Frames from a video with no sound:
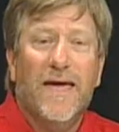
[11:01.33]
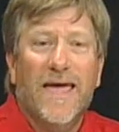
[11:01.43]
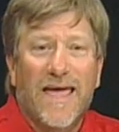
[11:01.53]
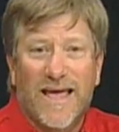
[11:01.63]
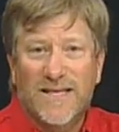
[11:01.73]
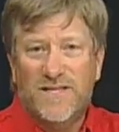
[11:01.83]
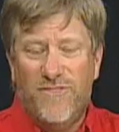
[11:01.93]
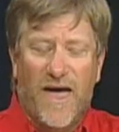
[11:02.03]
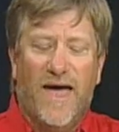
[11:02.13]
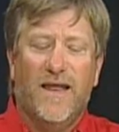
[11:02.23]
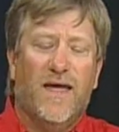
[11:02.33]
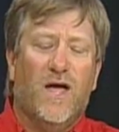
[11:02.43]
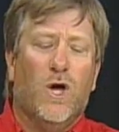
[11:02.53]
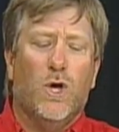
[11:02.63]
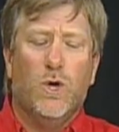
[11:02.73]
is that
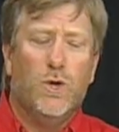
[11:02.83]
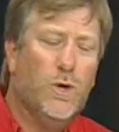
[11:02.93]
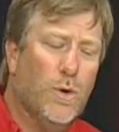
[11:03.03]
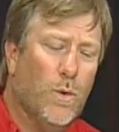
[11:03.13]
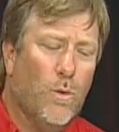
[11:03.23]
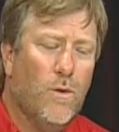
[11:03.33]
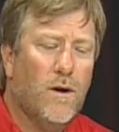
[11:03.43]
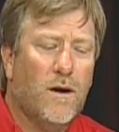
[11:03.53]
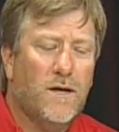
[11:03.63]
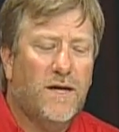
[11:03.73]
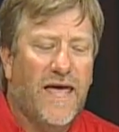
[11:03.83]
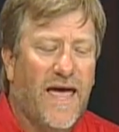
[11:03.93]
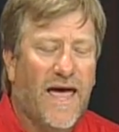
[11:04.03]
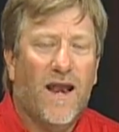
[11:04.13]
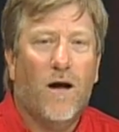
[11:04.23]
you
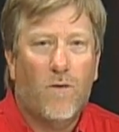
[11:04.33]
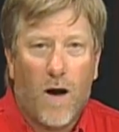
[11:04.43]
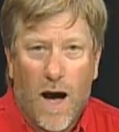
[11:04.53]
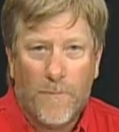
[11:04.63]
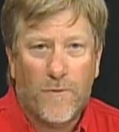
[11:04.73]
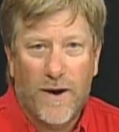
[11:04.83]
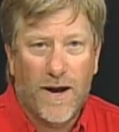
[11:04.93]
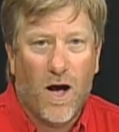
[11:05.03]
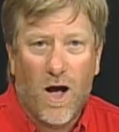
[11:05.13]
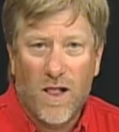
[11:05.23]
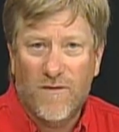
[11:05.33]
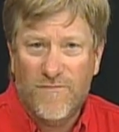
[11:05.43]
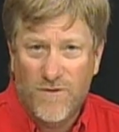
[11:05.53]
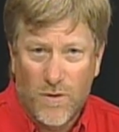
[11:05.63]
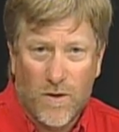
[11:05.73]
can't operate all
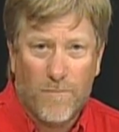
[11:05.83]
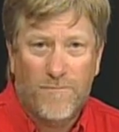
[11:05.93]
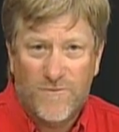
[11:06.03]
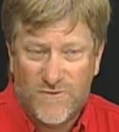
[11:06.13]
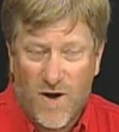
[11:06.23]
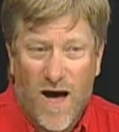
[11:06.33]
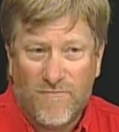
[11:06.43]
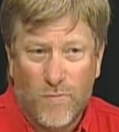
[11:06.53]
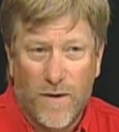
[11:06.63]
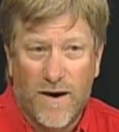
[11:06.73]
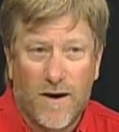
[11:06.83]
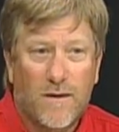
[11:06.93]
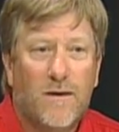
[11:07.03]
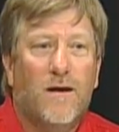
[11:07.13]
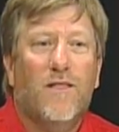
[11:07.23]
of your software
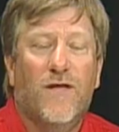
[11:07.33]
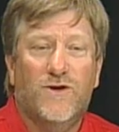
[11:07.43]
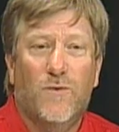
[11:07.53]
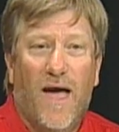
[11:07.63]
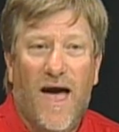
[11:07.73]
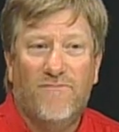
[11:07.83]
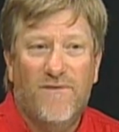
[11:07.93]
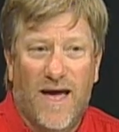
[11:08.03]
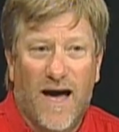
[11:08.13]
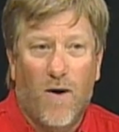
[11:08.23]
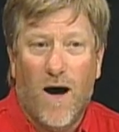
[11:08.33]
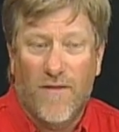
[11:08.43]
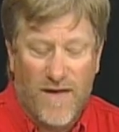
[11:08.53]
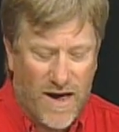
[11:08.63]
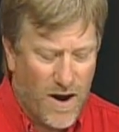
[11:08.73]
that you have now
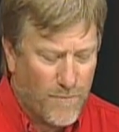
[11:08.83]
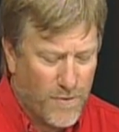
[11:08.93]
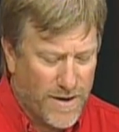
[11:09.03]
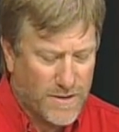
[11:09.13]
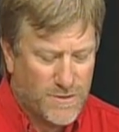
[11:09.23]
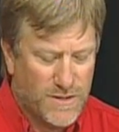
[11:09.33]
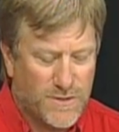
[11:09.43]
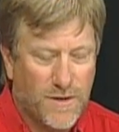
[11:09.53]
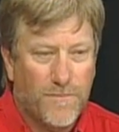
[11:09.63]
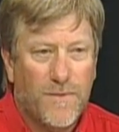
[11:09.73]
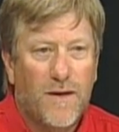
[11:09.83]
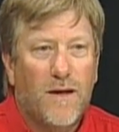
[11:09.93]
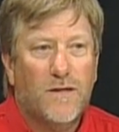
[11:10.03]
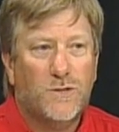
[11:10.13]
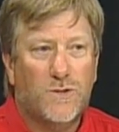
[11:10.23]
on that operating system.
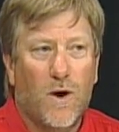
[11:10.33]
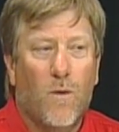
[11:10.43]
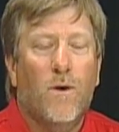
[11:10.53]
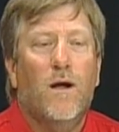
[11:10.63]
So